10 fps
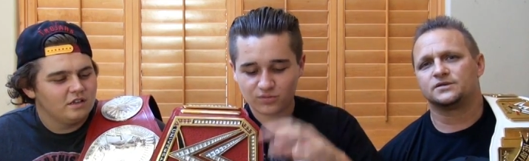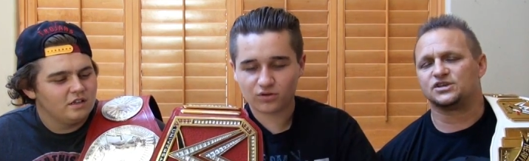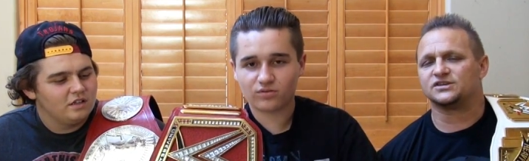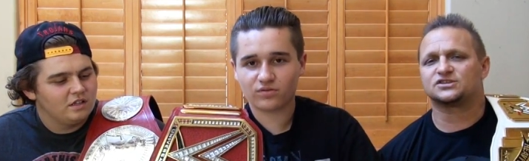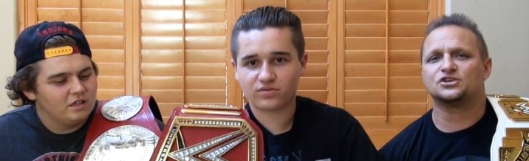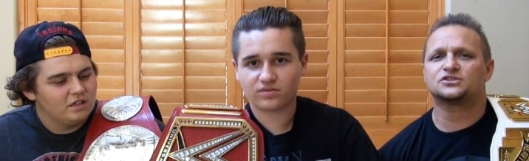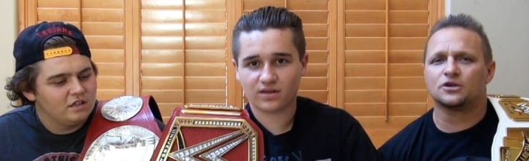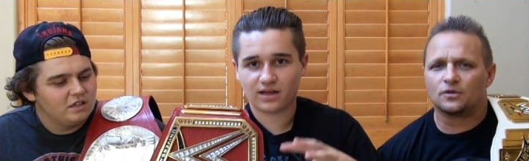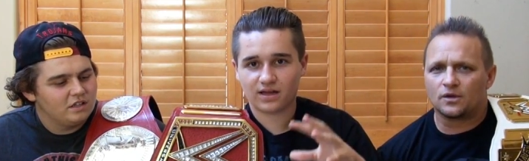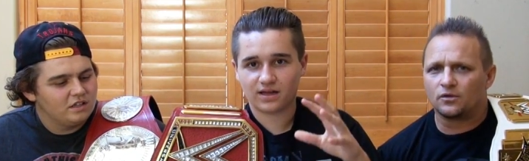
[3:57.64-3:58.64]
Speaker 1: I'm going with...
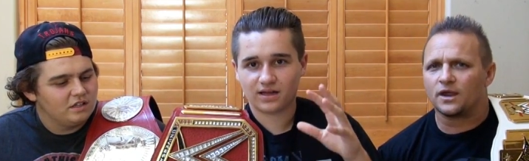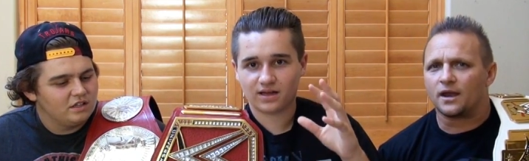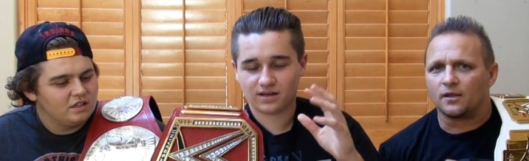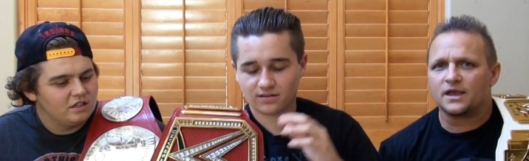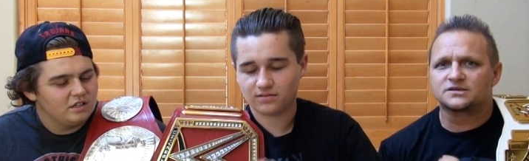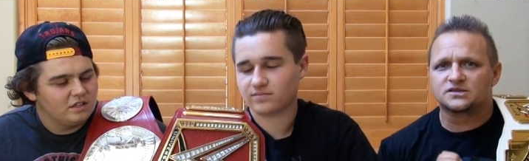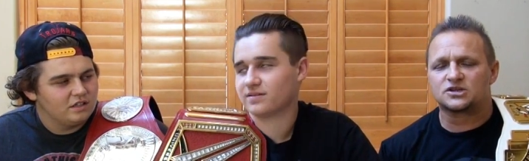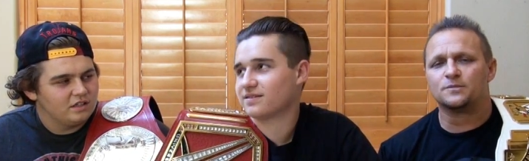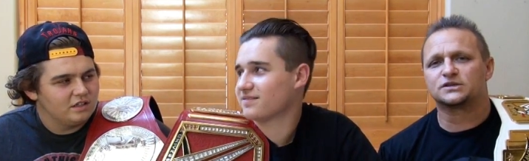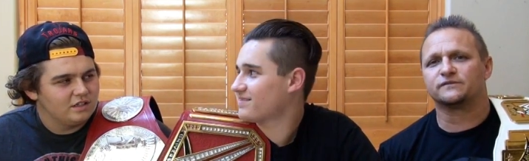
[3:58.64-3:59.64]
Hold on. Alexa's
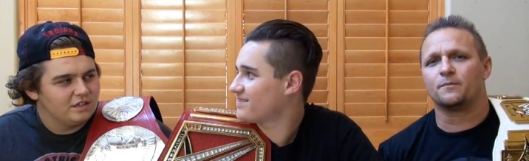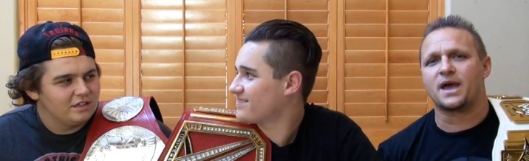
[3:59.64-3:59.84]
too much of a